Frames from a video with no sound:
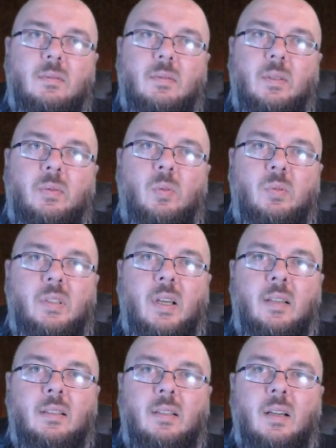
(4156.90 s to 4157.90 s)
if all said
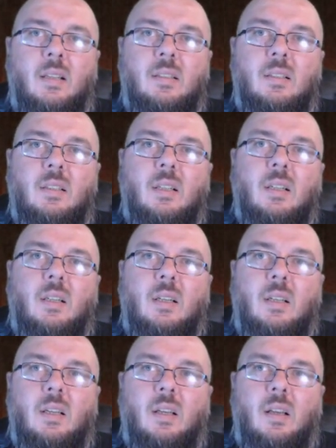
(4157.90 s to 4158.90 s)
and done,
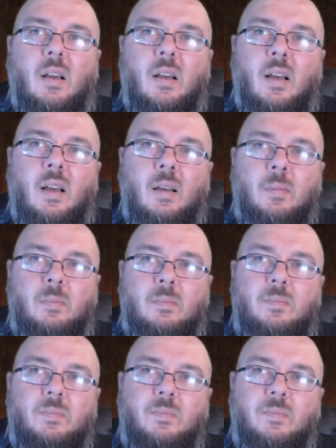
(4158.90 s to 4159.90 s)

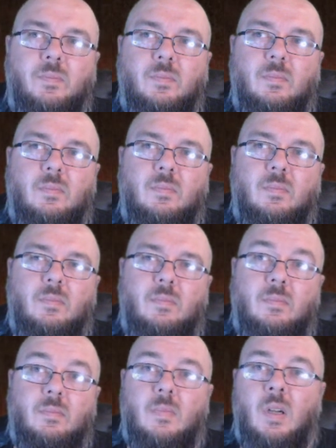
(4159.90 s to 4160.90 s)
um,
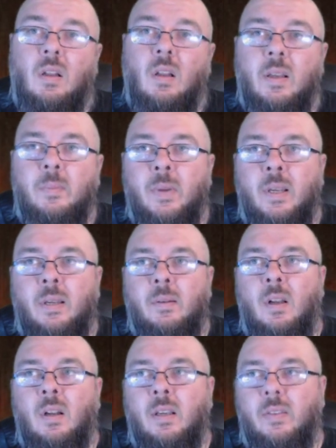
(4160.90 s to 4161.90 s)
I like being.
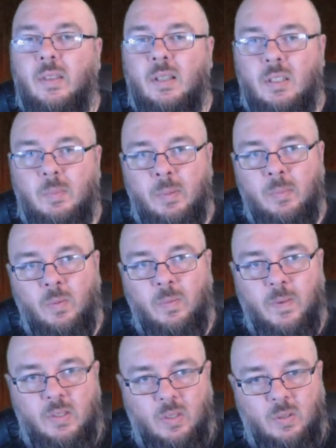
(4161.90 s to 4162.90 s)
I like things to be more
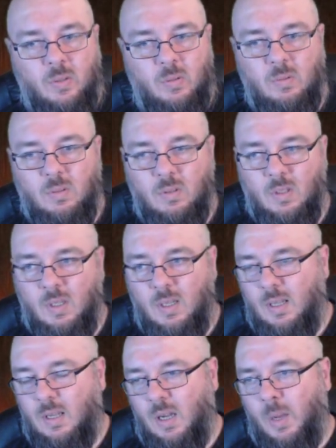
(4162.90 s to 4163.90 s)
physical.
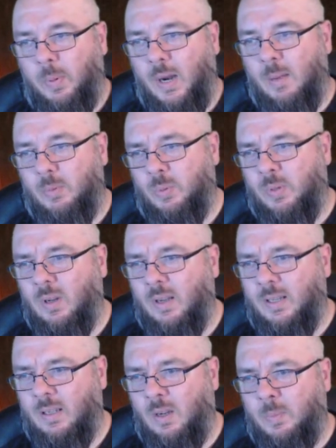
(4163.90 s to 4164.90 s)
I perhaps would
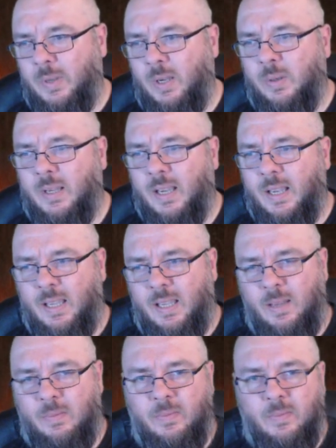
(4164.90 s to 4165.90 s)
like. I'd be okay
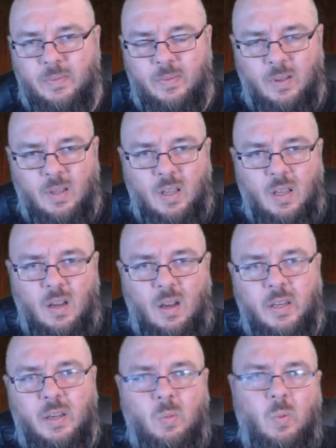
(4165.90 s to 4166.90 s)
if
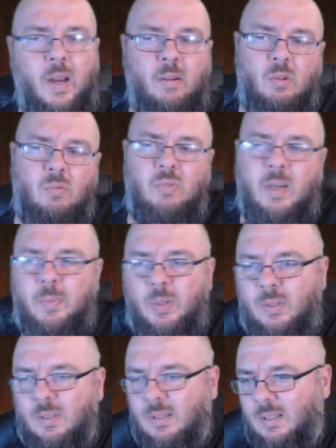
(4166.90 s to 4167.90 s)
I could wear a
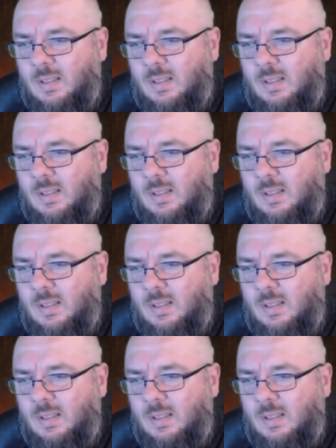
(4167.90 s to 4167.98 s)
ribbon